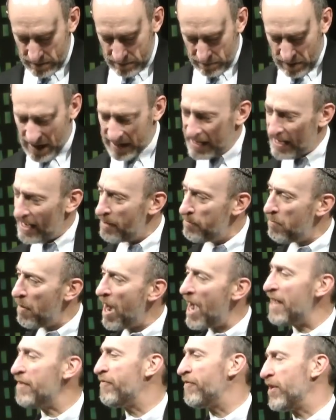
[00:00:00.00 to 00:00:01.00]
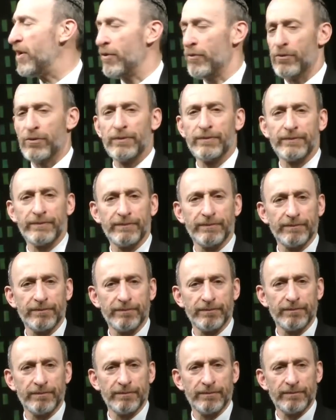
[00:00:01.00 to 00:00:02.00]
But in my view,
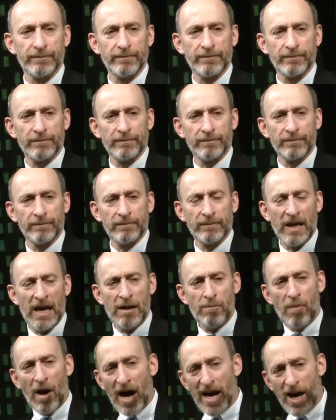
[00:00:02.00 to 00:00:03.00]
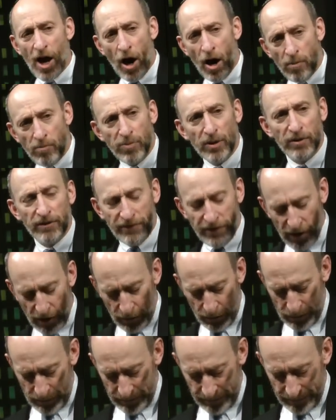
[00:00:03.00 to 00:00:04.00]
in my humble
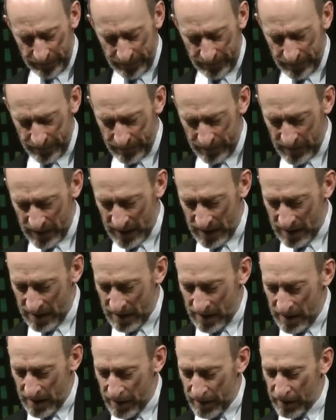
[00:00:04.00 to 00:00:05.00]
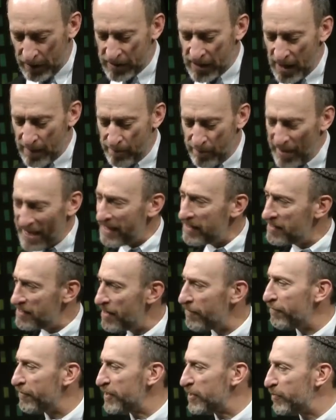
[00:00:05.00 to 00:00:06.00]
view, there's a big
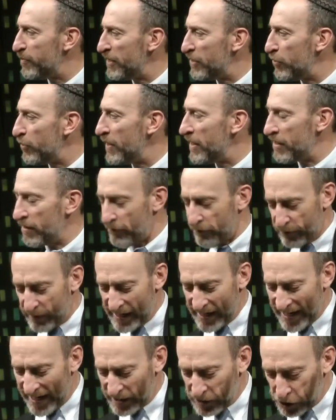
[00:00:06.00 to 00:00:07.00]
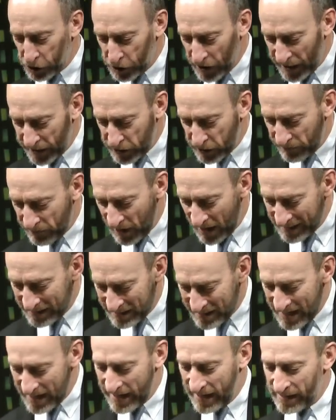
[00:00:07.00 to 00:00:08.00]
difference between the free exchange of
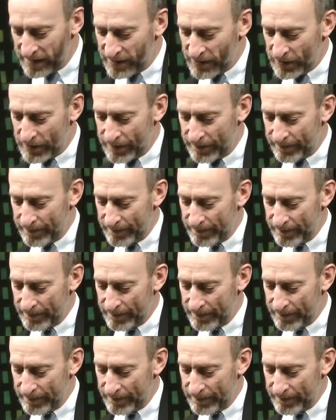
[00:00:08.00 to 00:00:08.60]
ideas